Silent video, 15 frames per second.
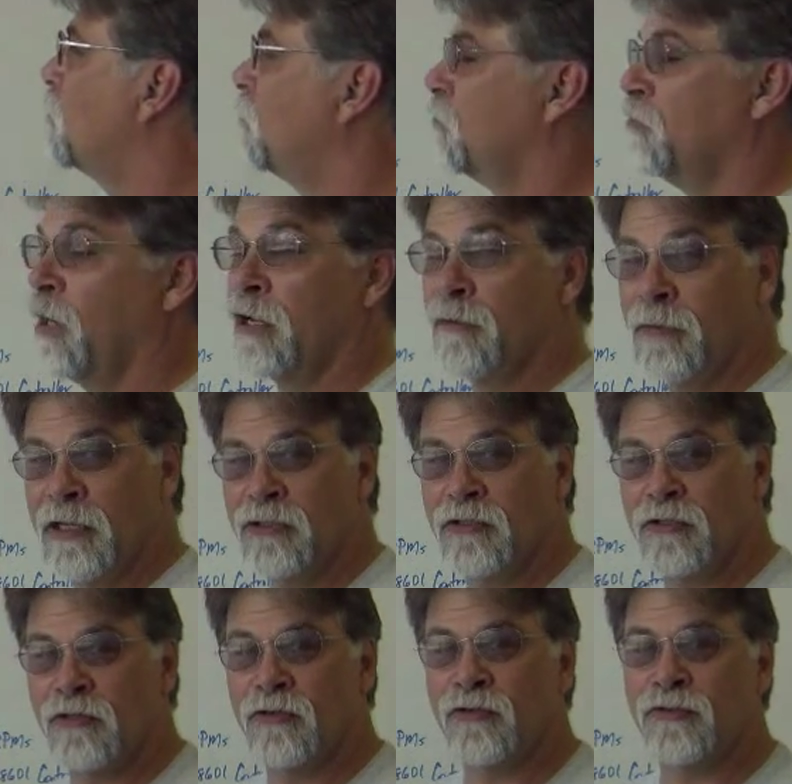we recommend
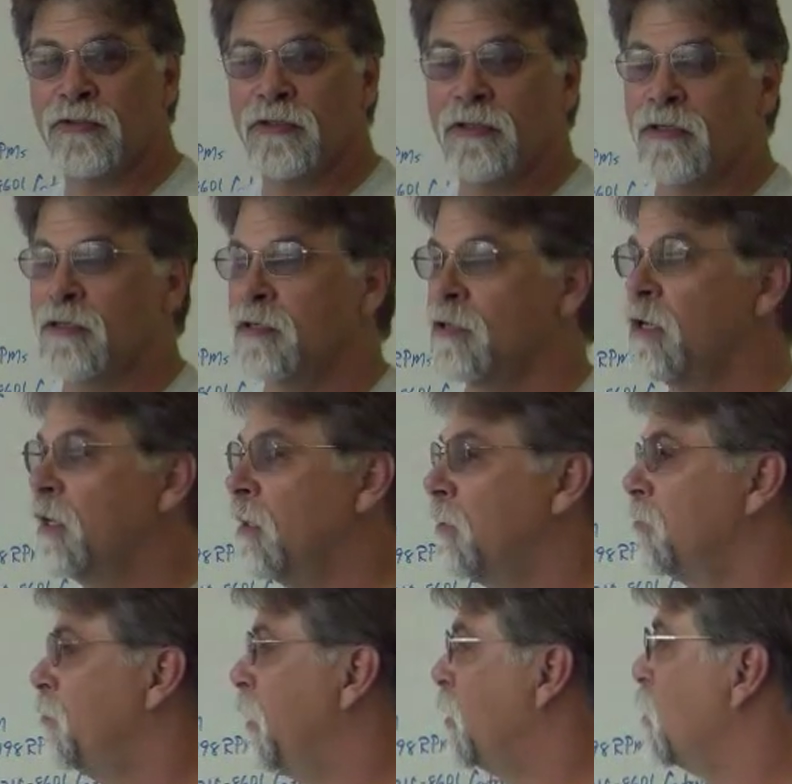you use uh,
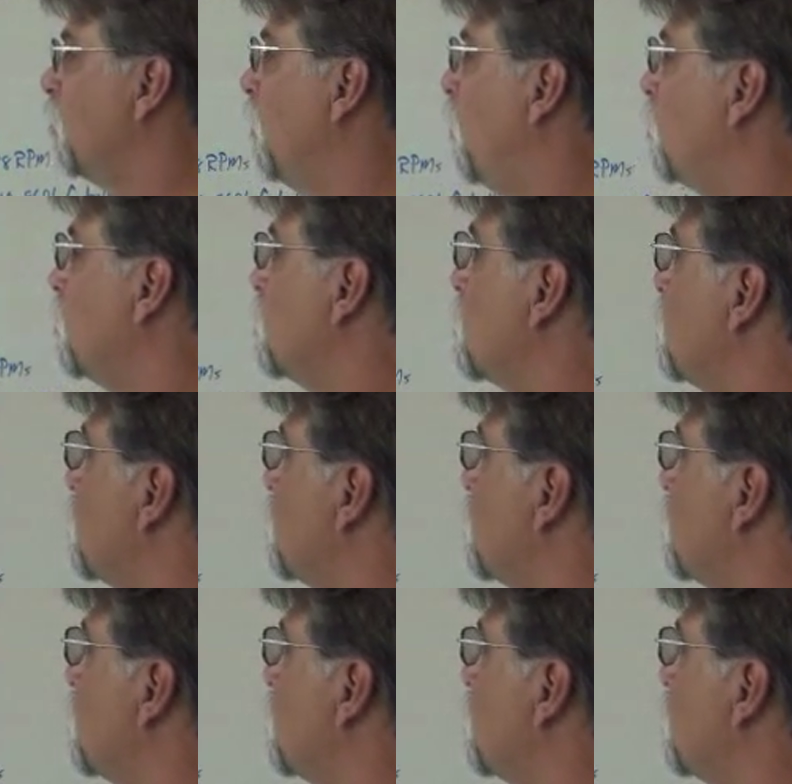bigger motors.